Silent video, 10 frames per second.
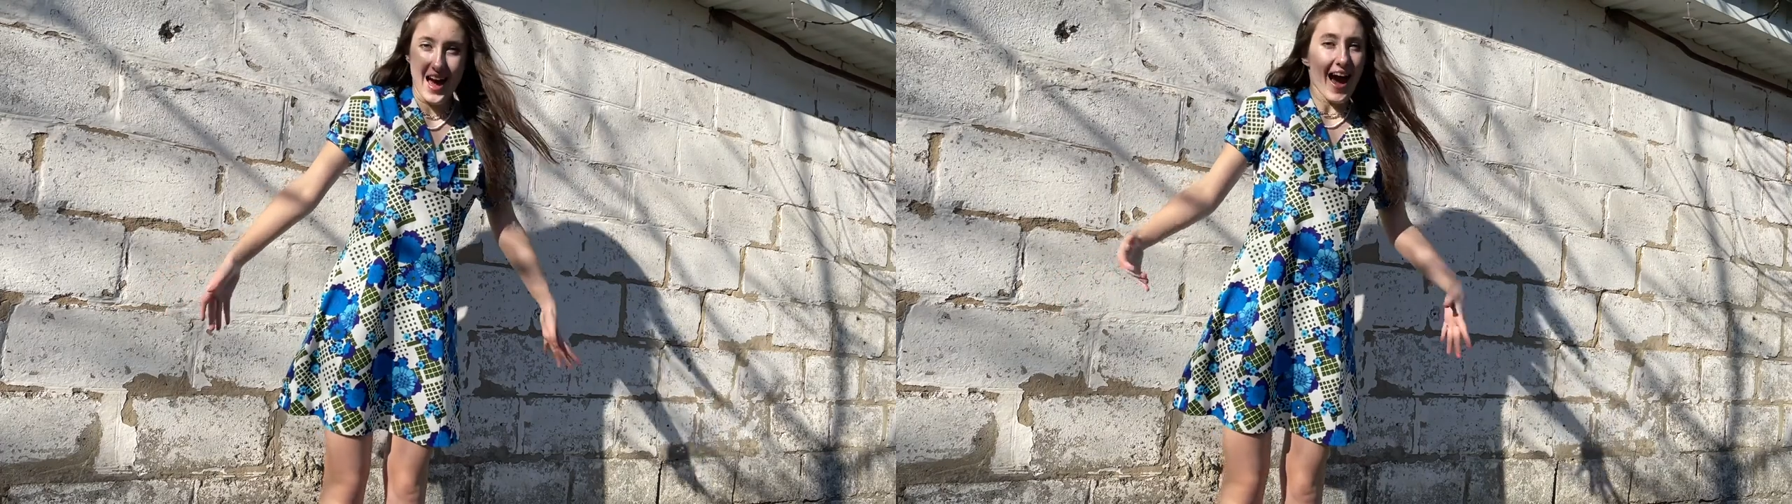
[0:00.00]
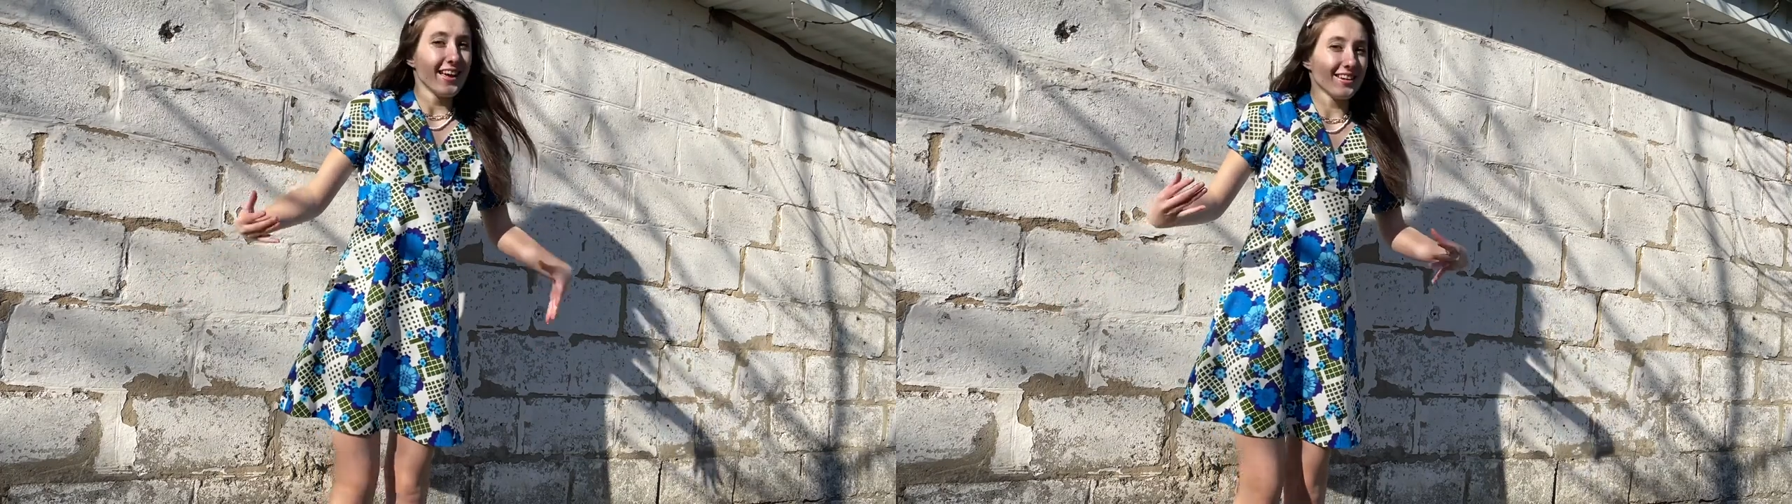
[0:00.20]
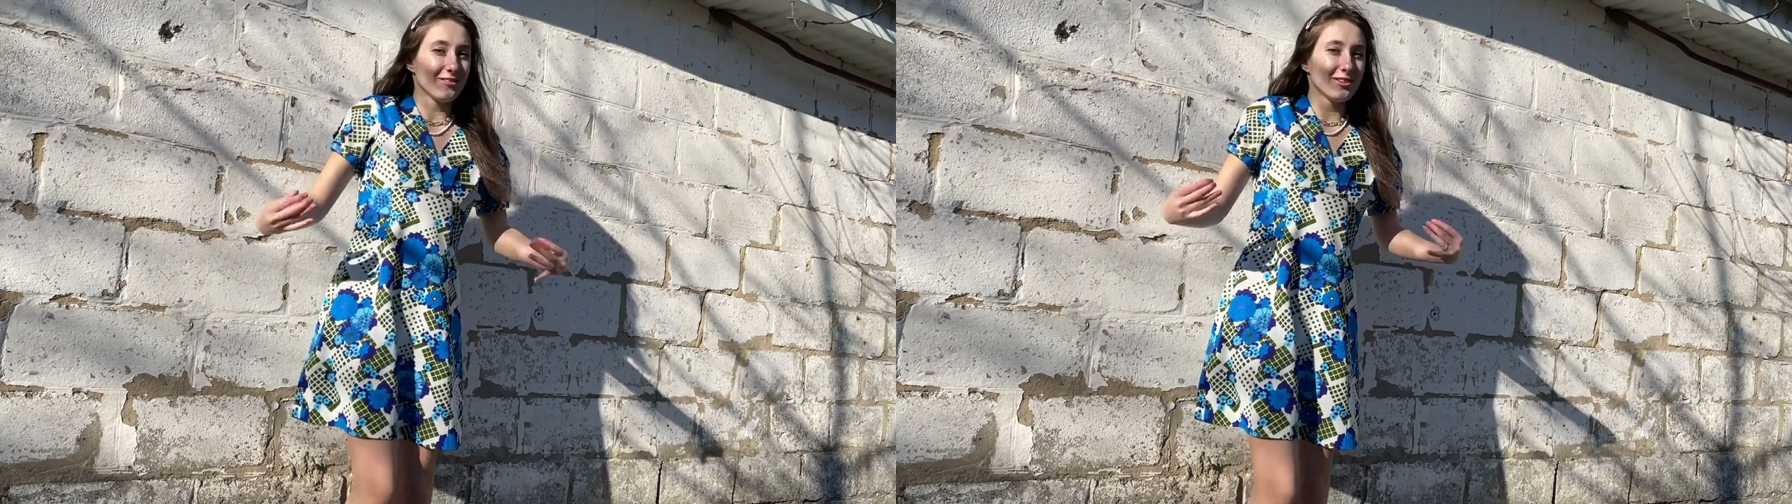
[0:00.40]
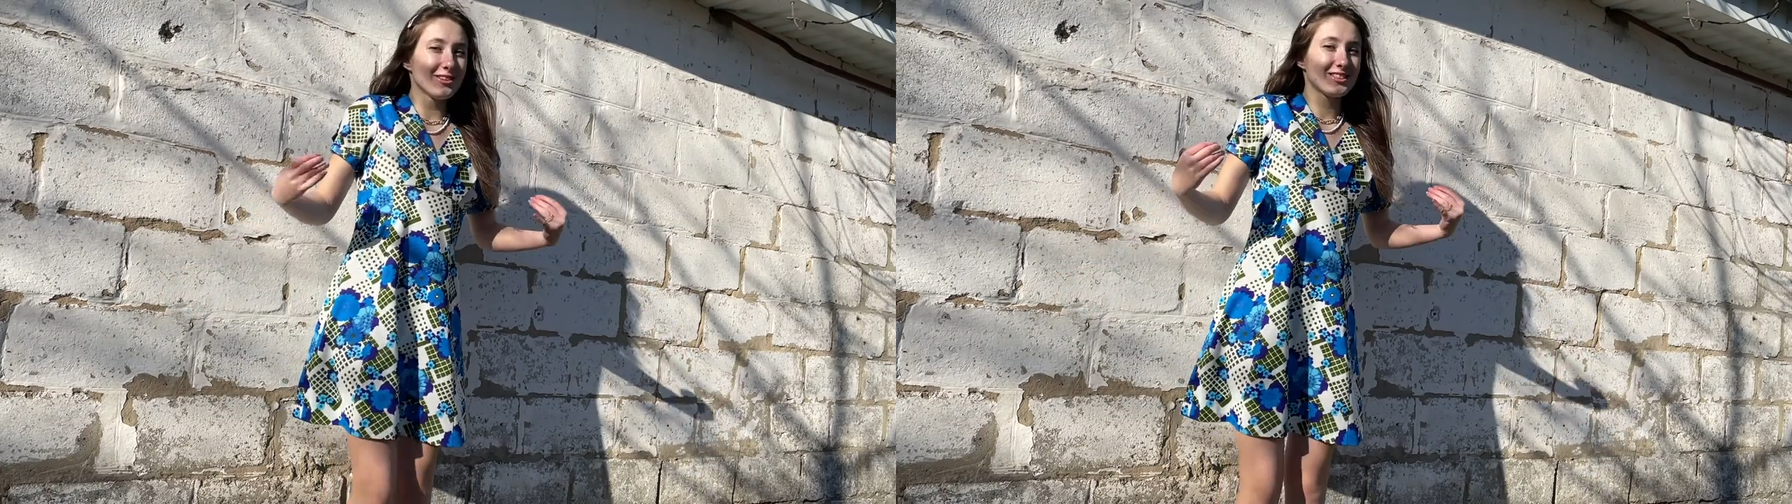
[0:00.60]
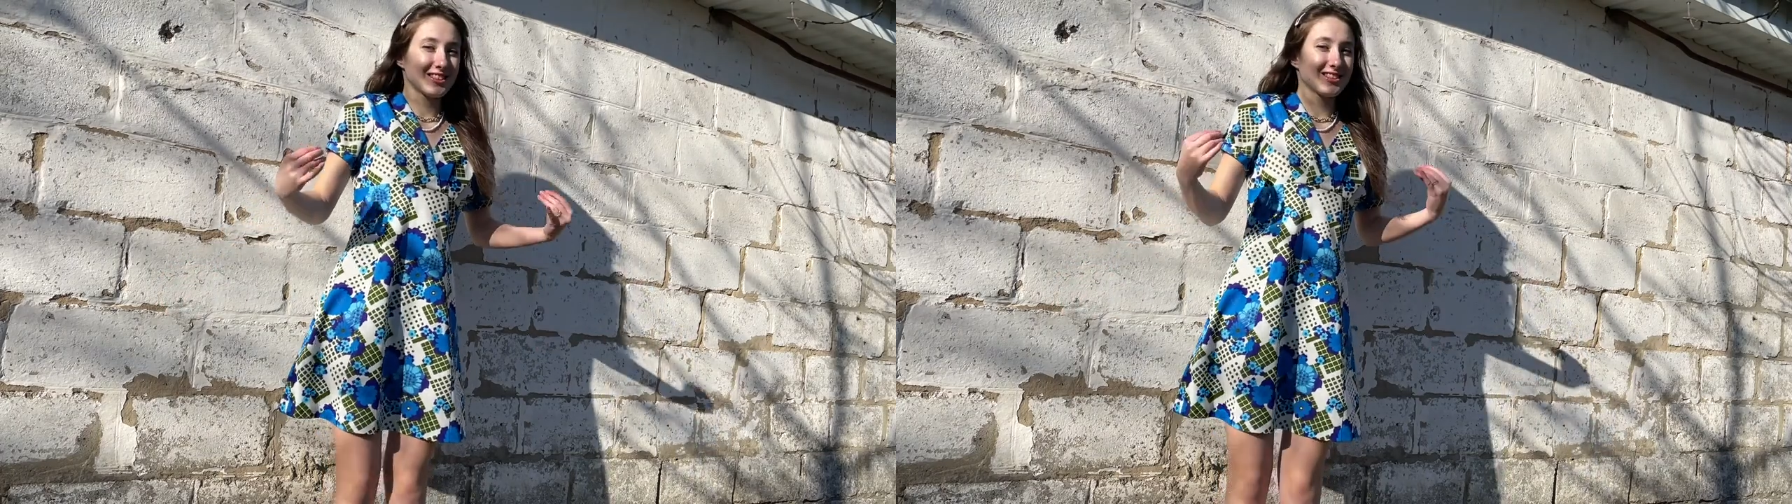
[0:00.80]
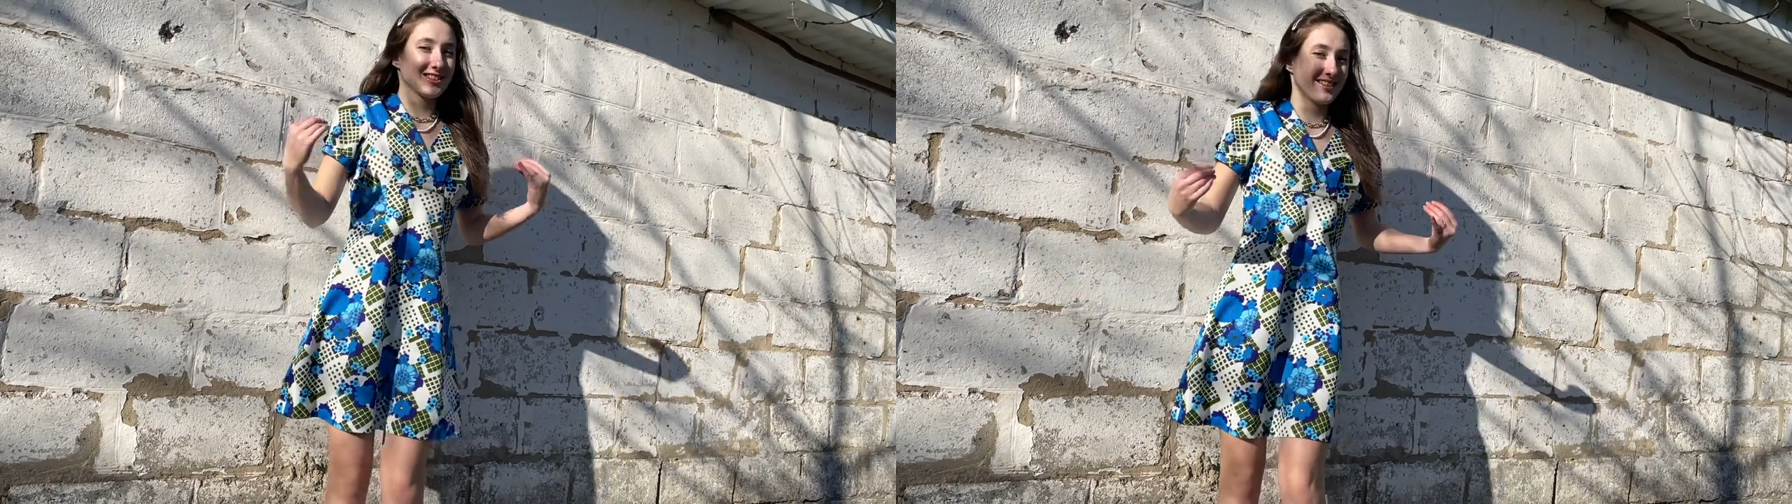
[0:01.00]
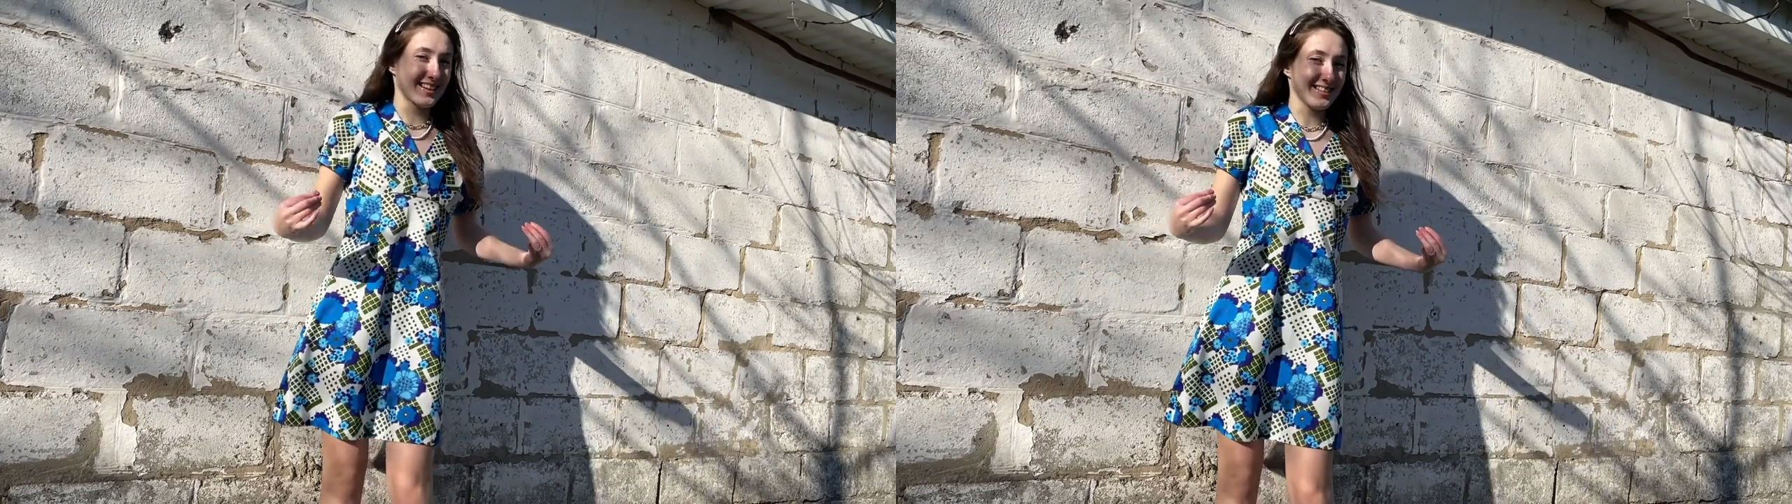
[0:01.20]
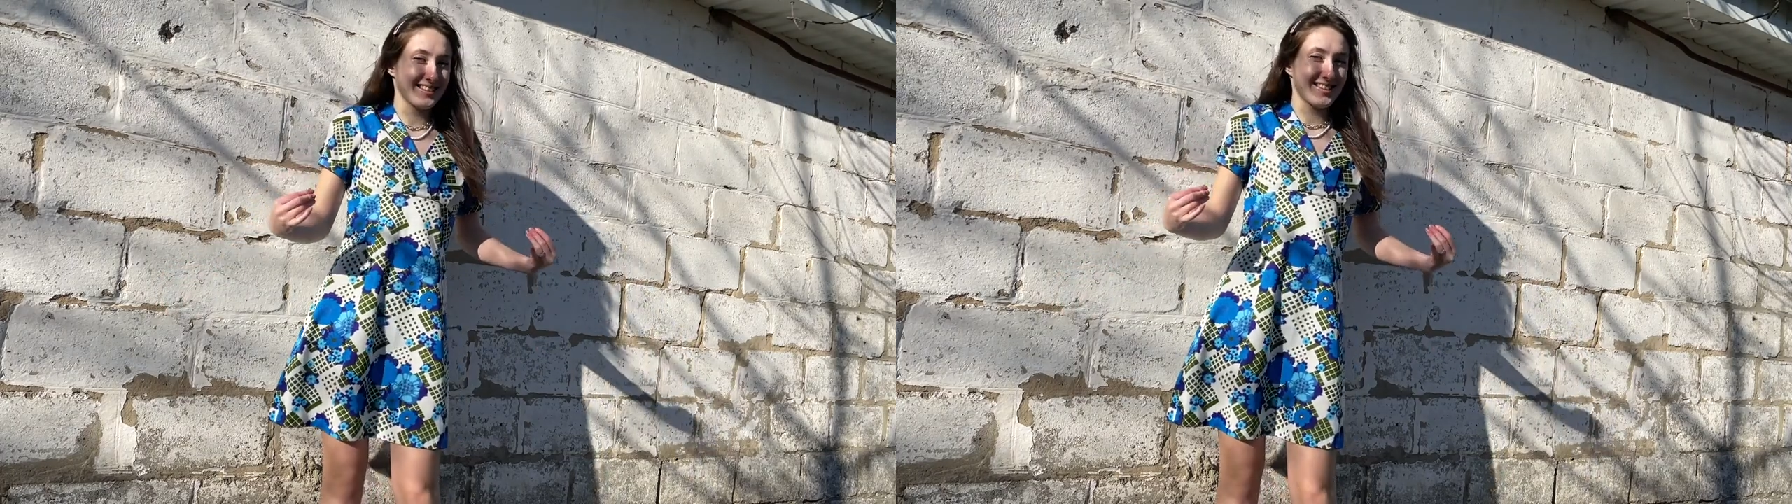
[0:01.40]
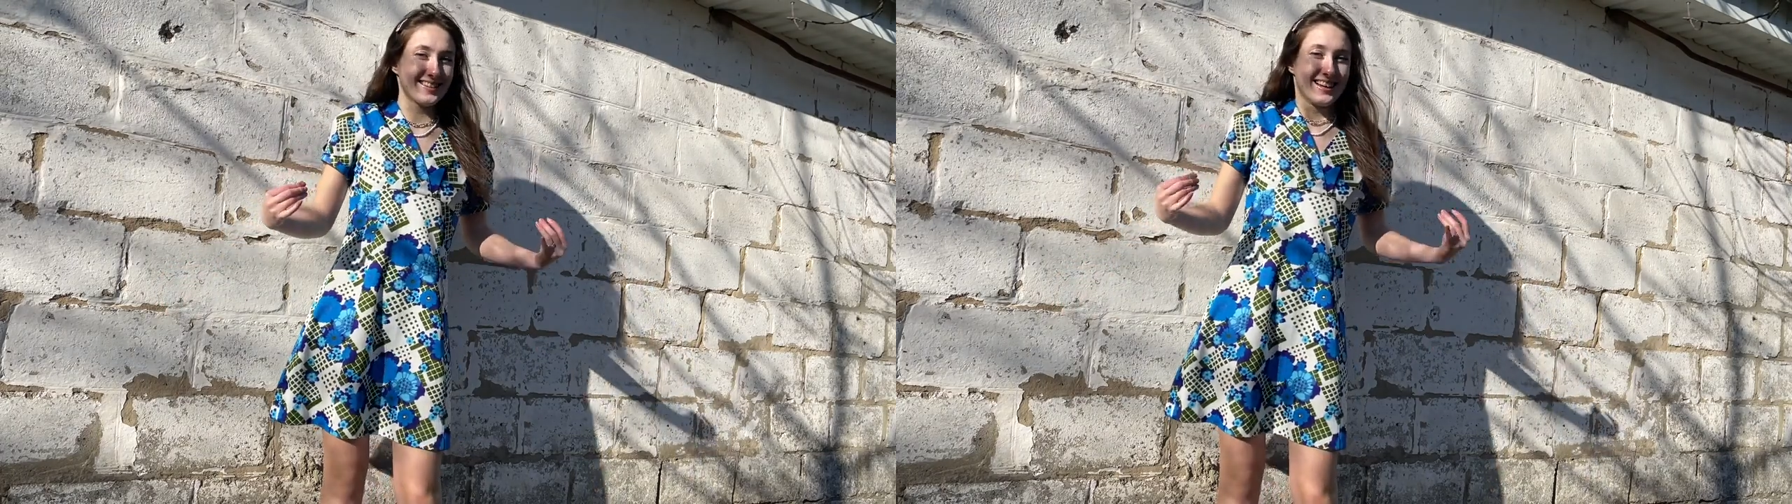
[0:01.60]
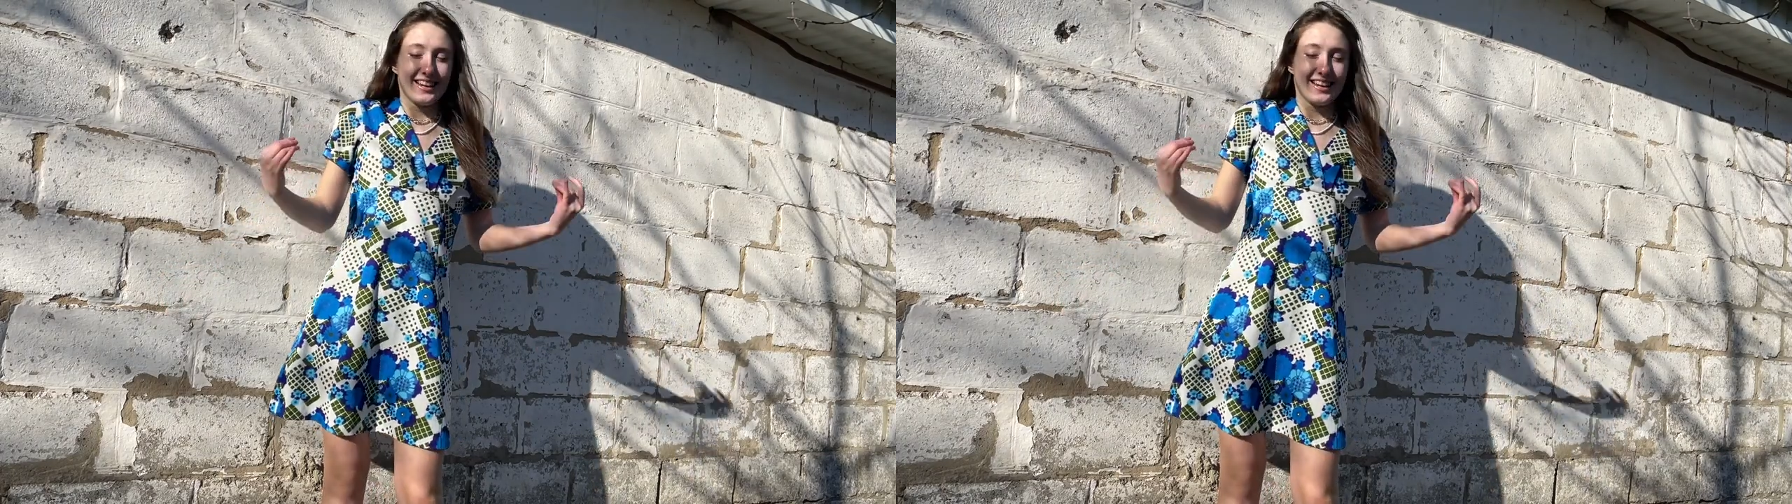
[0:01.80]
and if you just look at it